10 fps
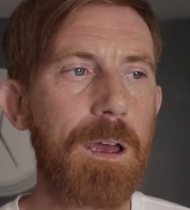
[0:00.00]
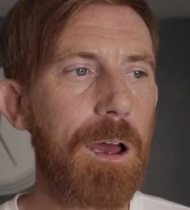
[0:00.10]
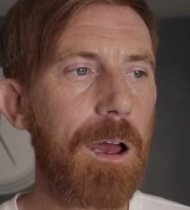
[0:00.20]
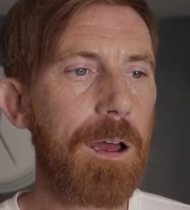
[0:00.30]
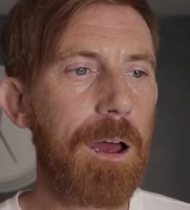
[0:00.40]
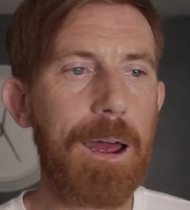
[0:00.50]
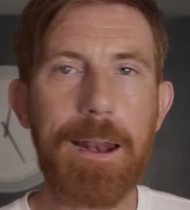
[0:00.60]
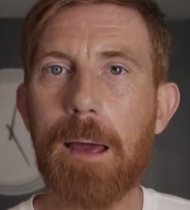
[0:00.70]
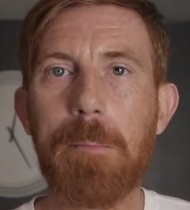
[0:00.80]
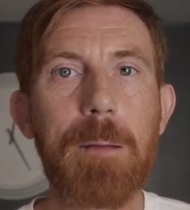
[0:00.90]

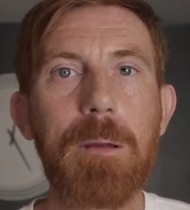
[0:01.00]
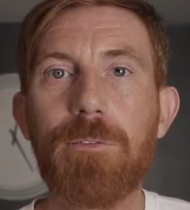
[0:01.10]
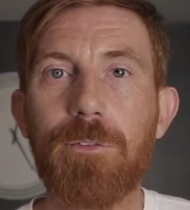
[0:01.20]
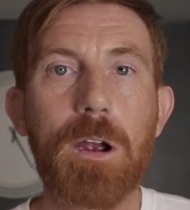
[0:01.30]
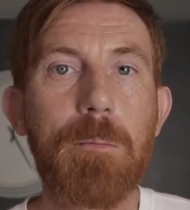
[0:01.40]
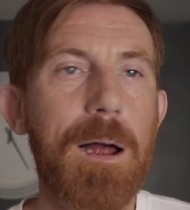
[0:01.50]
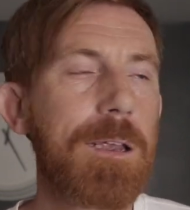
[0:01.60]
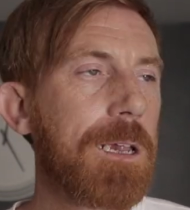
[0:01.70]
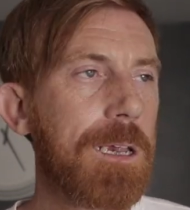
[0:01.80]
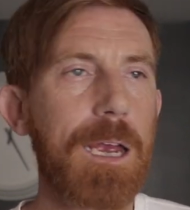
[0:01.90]
And that may be 3
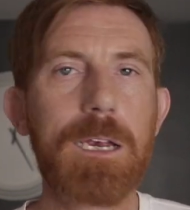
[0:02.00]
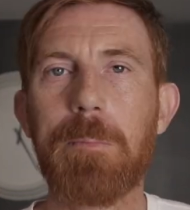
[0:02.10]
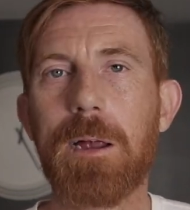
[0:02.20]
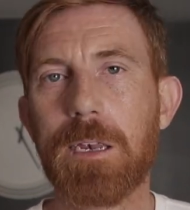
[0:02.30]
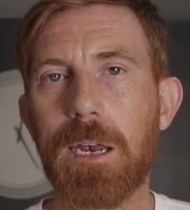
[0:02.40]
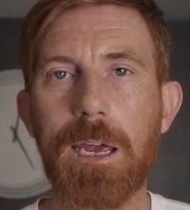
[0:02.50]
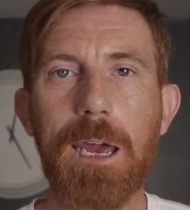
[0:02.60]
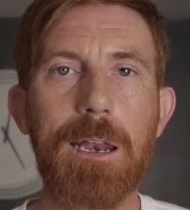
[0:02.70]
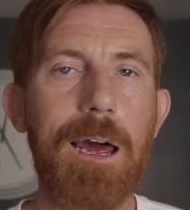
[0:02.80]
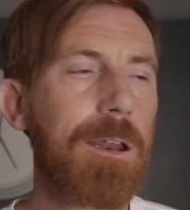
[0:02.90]
months, 6 months, a
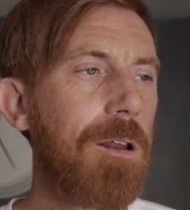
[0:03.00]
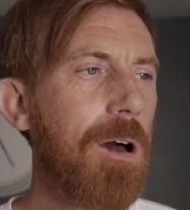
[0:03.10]
year down the